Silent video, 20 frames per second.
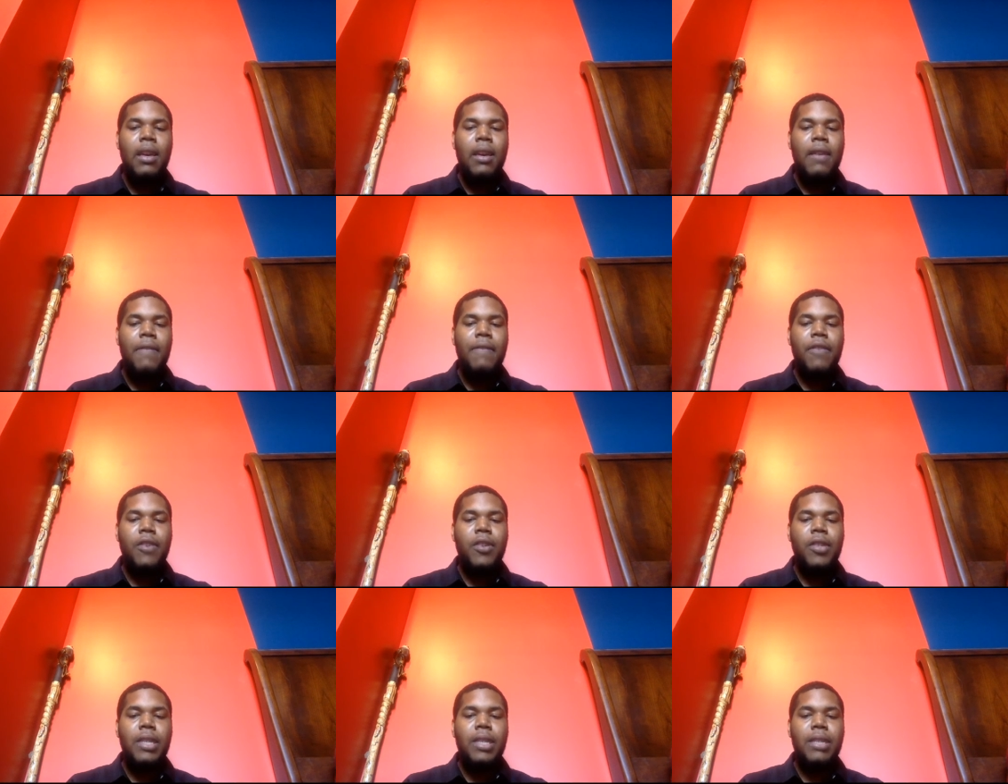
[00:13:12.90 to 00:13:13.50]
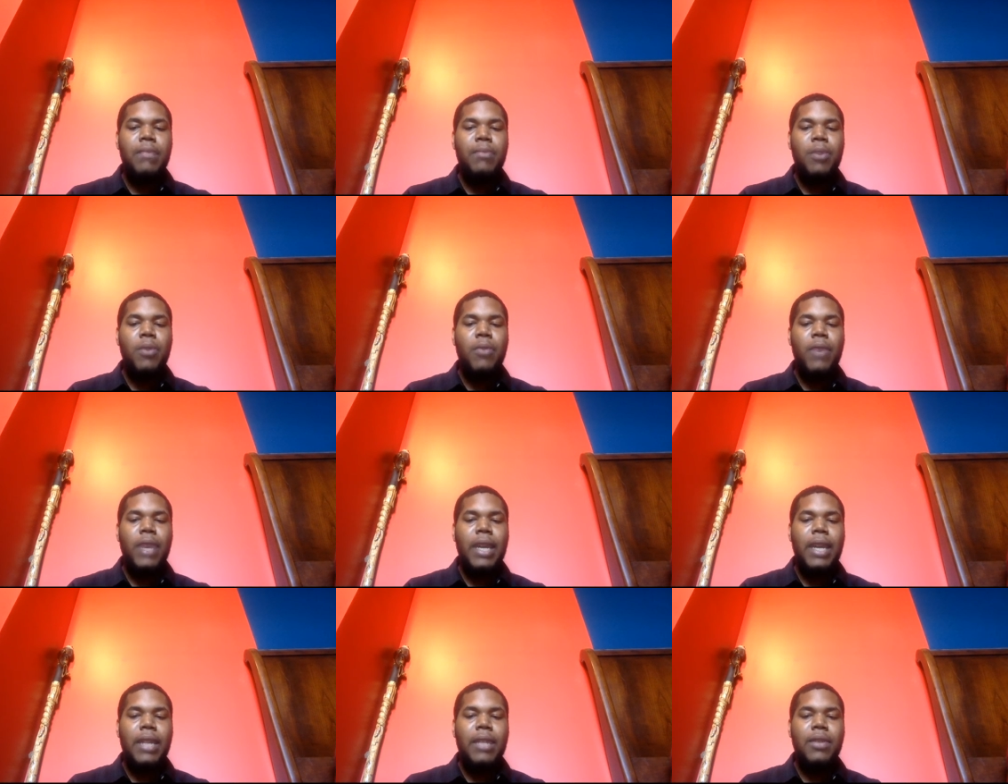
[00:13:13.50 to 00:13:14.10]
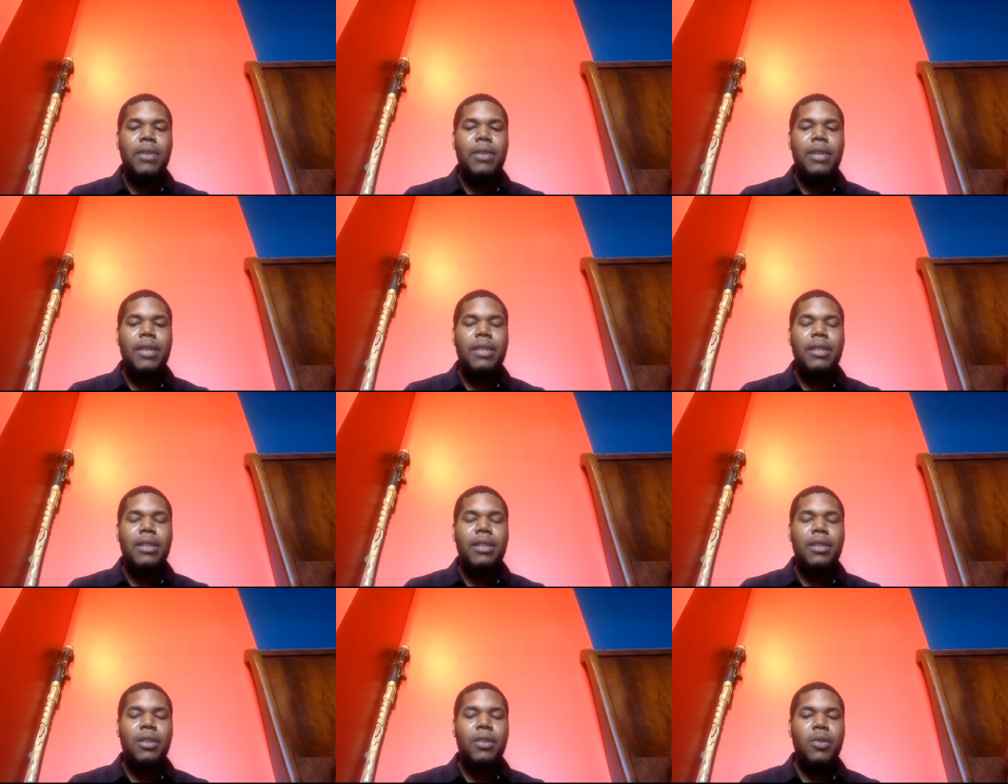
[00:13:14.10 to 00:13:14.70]
versus moving into
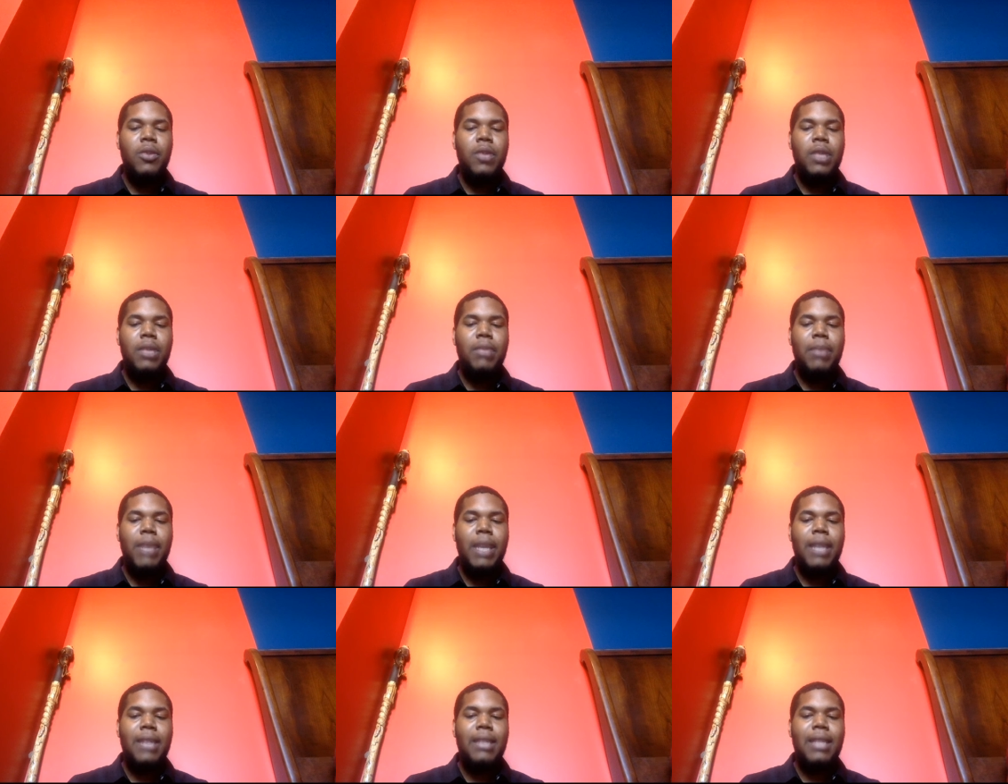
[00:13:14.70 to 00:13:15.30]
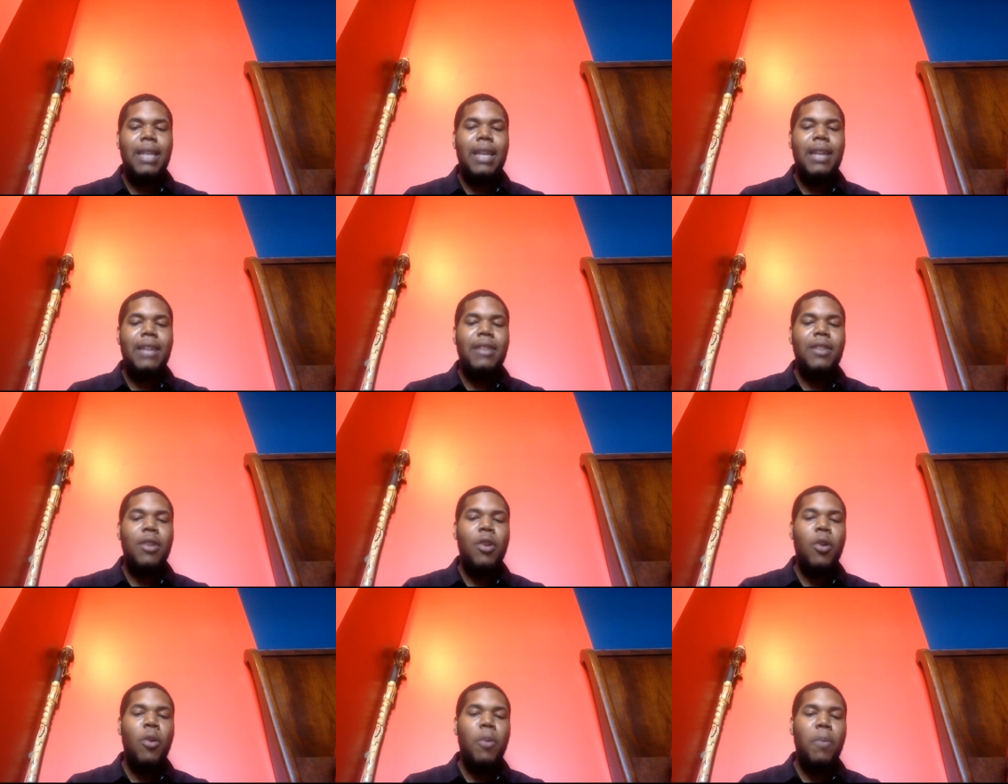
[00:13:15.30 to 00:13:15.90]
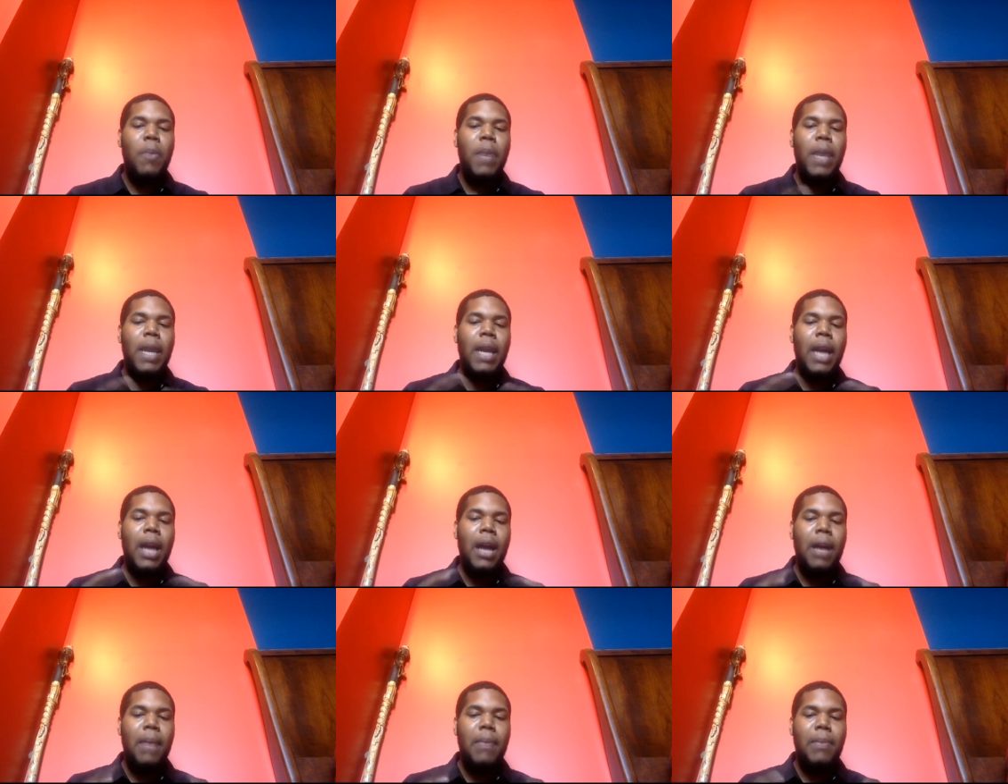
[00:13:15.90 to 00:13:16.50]
this new space that is opening
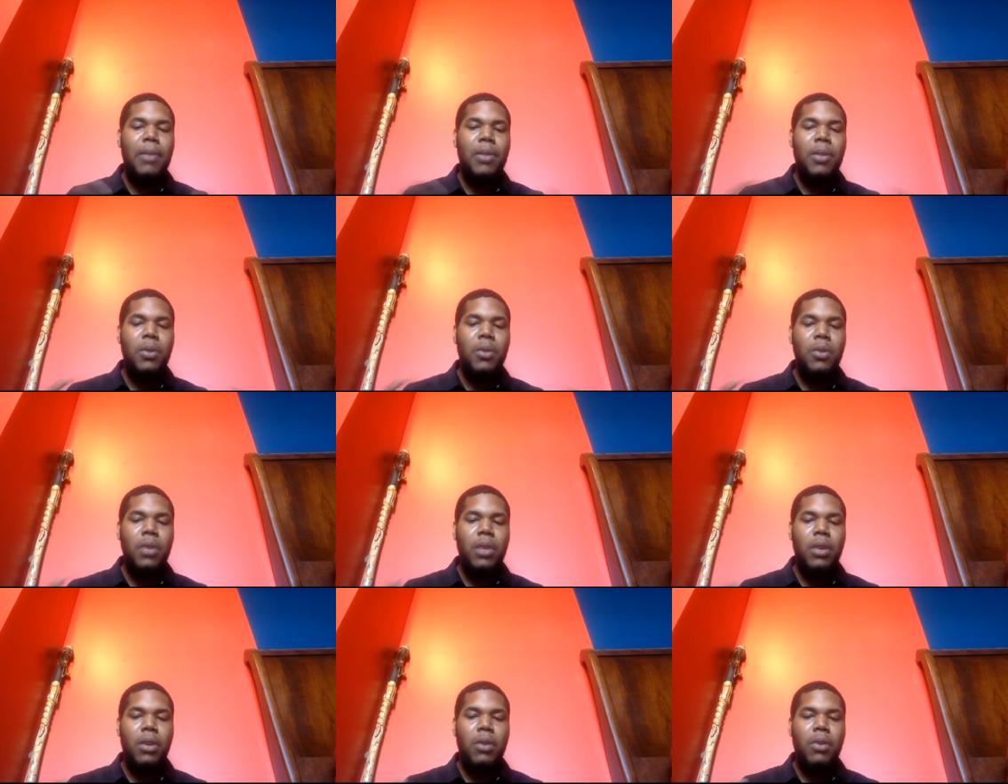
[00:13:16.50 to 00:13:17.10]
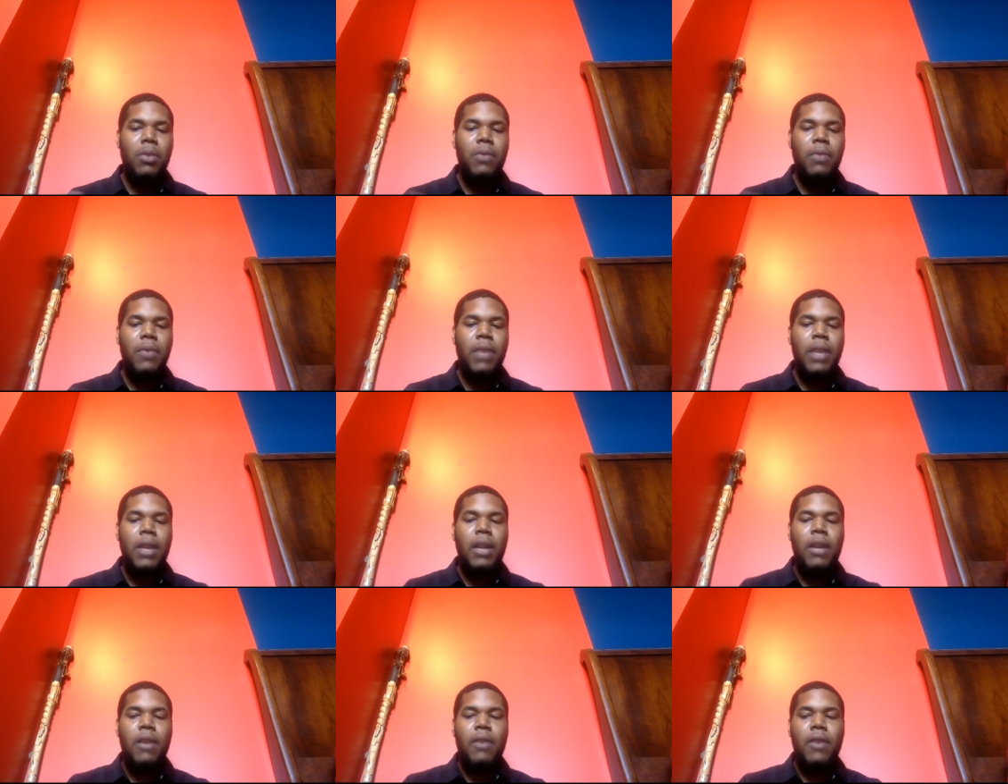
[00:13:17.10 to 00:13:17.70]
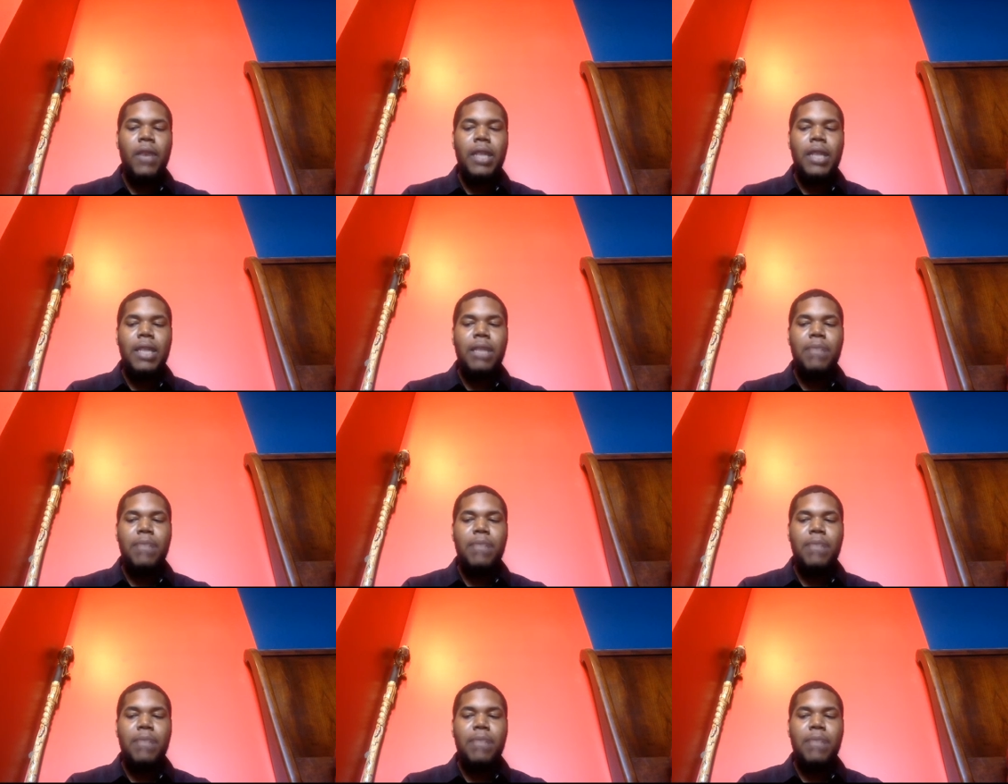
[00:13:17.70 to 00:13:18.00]
up to you, right?